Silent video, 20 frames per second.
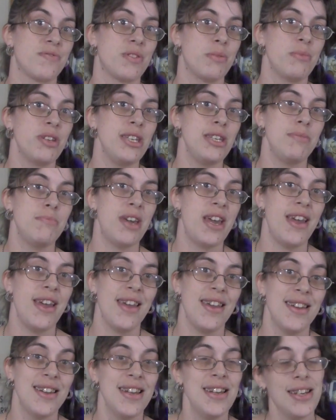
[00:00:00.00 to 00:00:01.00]
from
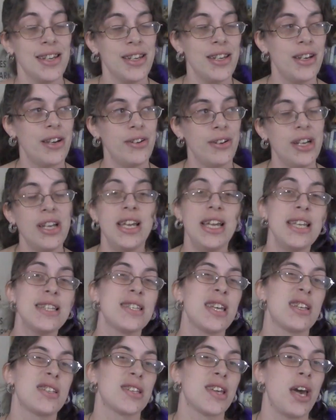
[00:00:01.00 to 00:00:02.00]
eBay. You know,
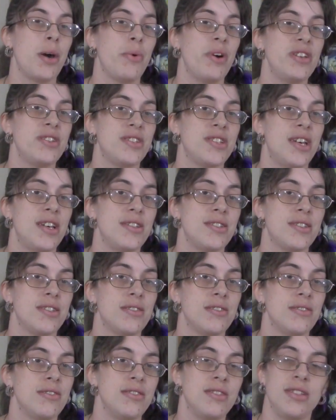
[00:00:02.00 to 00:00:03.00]
it's like Skyway says.
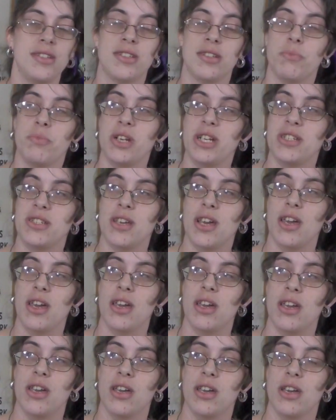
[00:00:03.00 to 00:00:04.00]
Did somebody
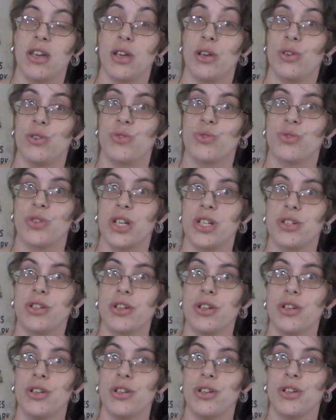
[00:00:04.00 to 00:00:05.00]
say
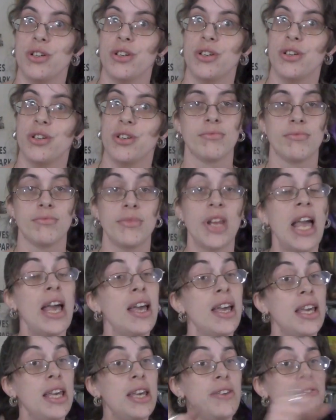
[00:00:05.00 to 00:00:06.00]
treasure?
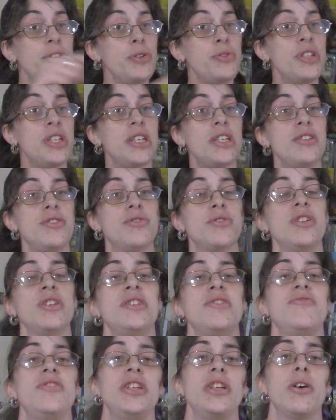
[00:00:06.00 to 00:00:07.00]
If you did enjoy
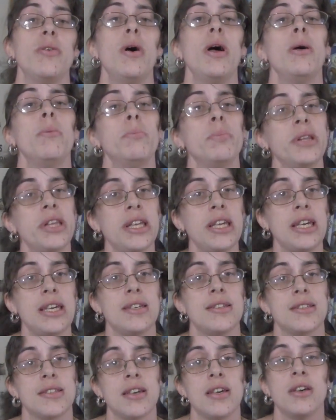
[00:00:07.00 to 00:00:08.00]
this video,
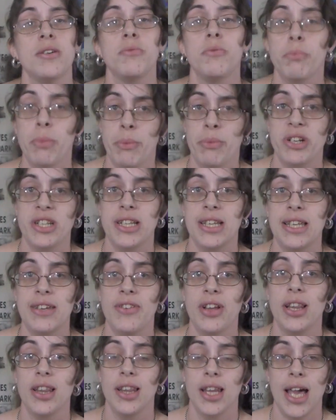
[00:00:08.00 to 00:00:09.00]
please remember to
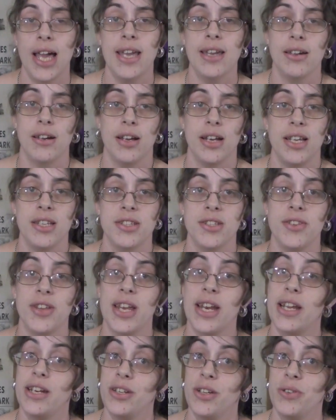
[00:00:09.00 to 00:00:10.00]
leave a like on it so
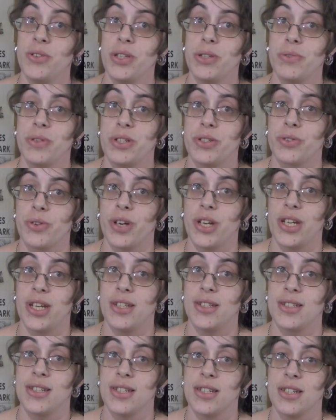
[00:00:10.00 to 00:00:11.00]
that I know you enjoyed
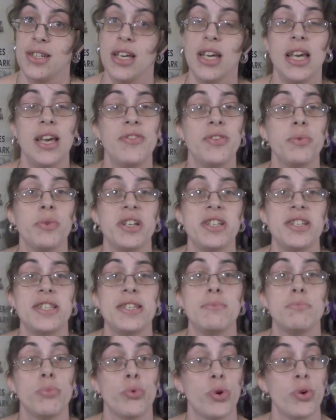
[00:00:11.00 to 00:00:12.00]
it. If you want to
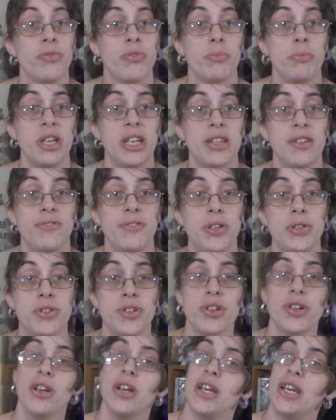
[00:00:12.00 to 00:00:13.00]
see more from me in the
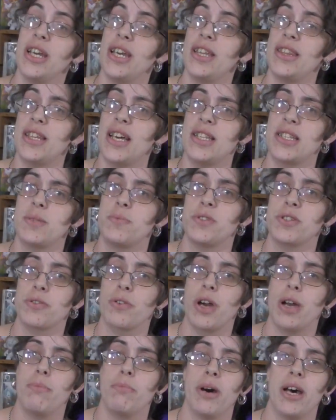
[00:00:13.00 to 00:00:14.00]
future, hit that
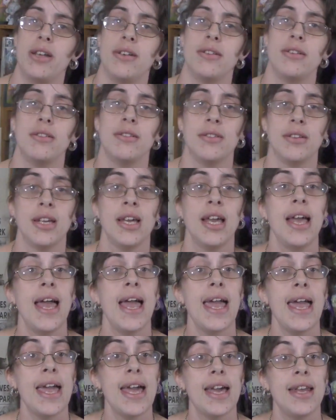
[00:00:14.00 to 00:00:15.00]
subscribe button.
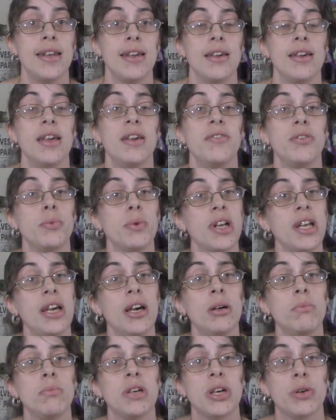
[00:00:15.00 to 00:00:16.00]
And if you want to
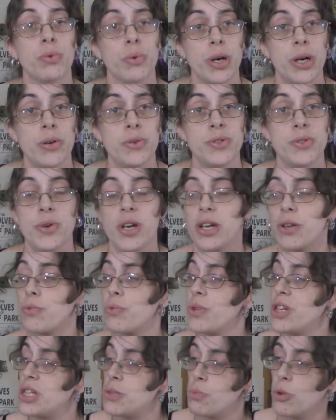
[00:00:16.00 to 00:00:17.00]
help me grow so I can
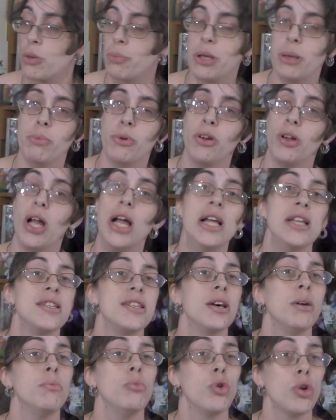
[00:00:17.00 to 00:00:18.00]
reach more people,
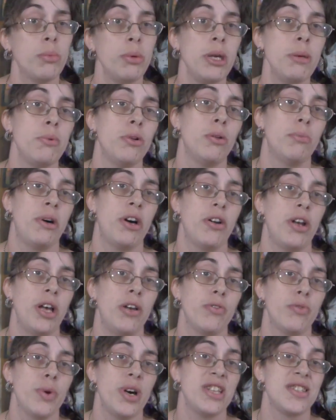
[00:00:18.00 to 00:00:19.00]
tell more people about
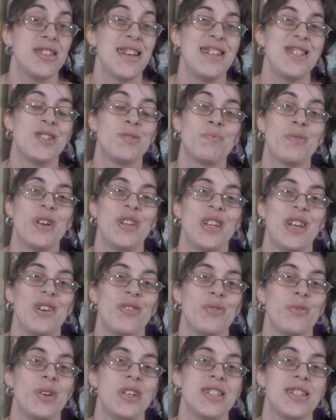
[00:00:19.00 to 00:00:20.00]
ElfQuest, and spread the
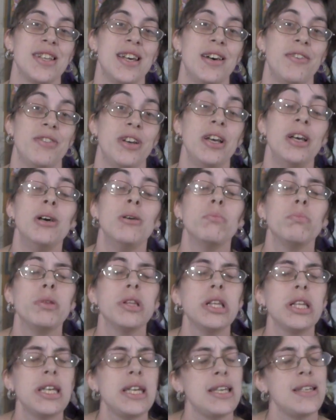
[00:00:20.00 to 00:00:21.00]
ElfQuest love,
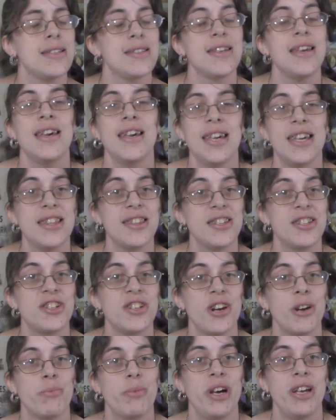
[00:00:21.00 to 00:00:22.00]
please hit the
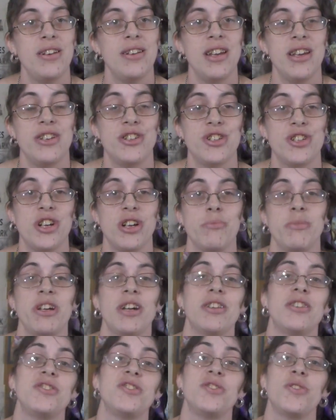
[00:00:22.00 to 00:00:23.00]
share button and share me
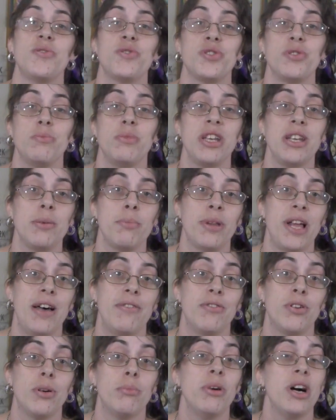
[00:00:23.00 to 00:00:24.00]
on the social media
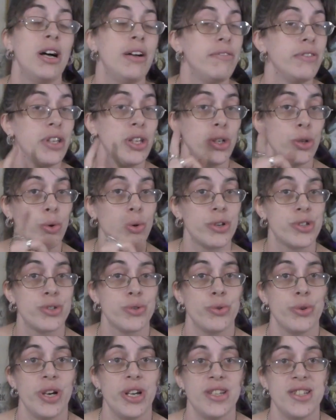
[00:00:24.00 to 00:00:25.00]
platform of your
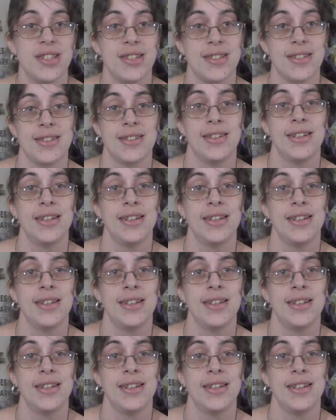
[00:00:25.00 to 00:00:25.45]
choice.